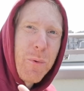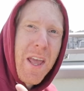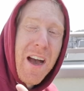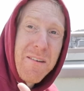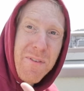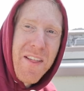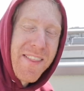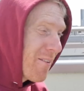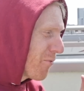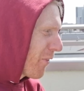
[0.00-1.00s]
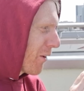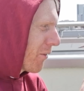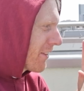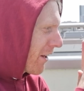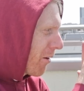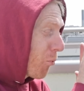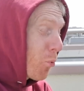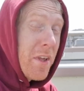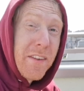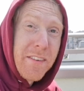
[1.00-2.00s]
here we have the final setup
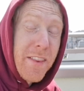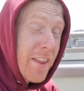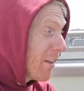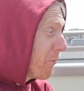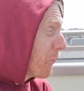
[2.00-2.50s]
with the